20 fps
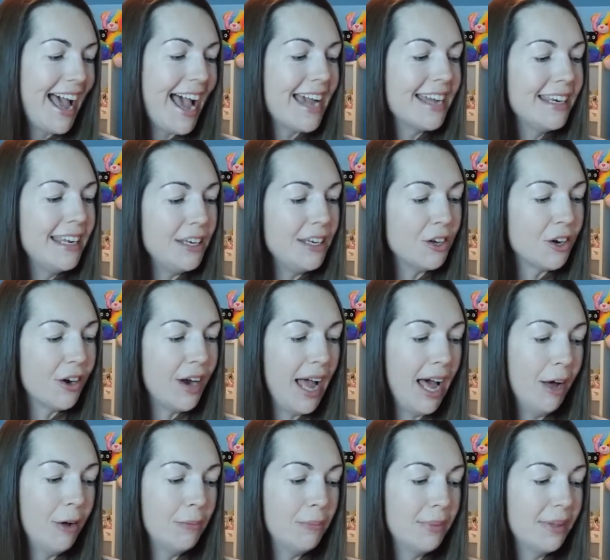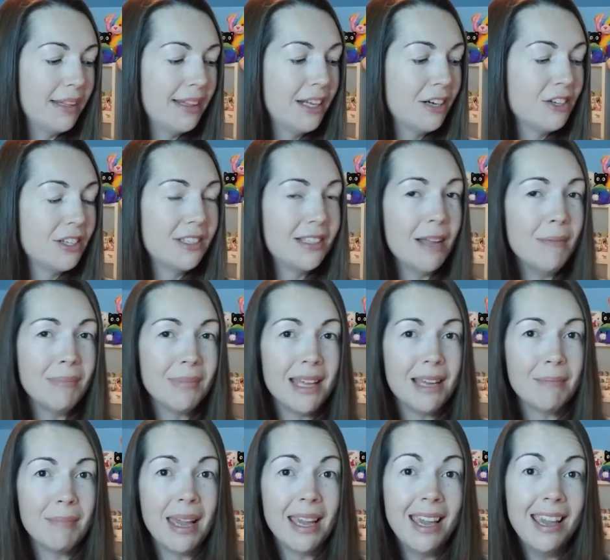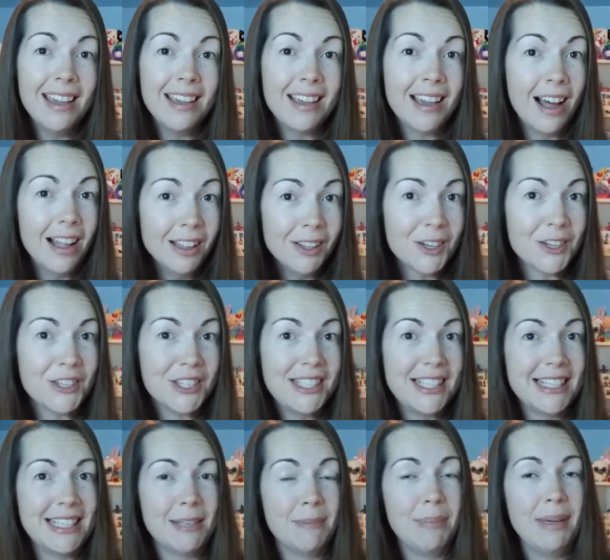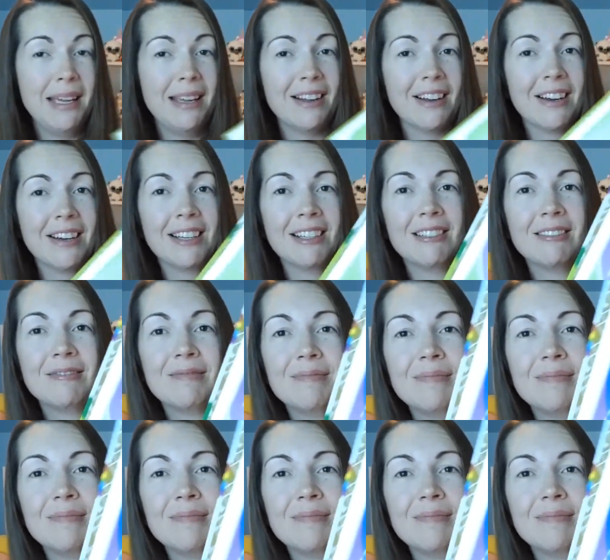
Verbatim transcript: I need your help. There's something making colors disappear.